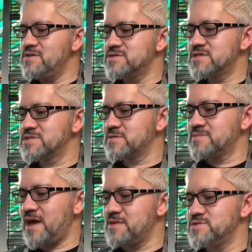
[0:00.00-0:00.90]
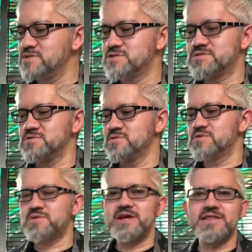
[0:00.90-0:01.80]
use it sometimes just
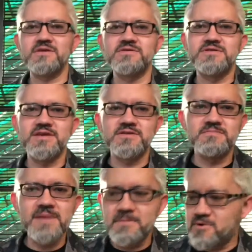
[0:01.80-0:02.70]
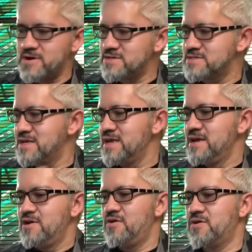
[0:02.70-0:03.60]
to write down things, memories
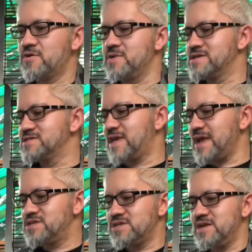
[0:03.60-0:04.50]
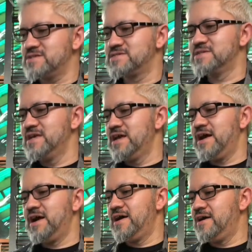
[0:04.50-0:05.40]
or quick sketches.
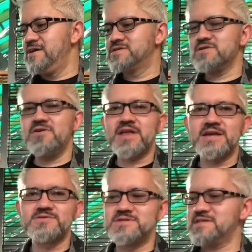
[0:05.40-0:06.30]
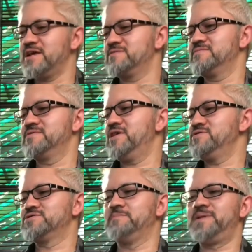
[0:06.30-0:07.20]
It's all kinds of things, like, you know, I
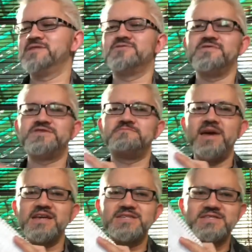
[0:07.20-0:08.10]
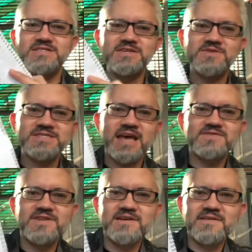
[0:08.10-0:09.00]
just opened it to this page. This was
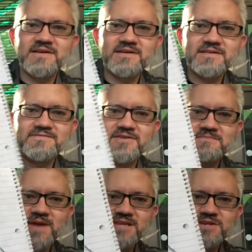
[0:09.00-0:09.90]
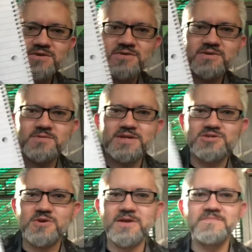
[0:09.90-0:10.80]
actually a fun page. Quick
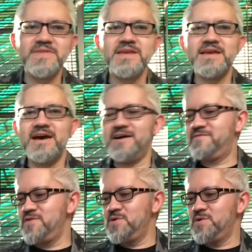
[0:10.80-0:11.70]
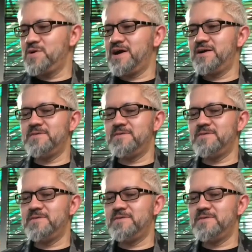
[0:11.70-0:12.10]
story. A few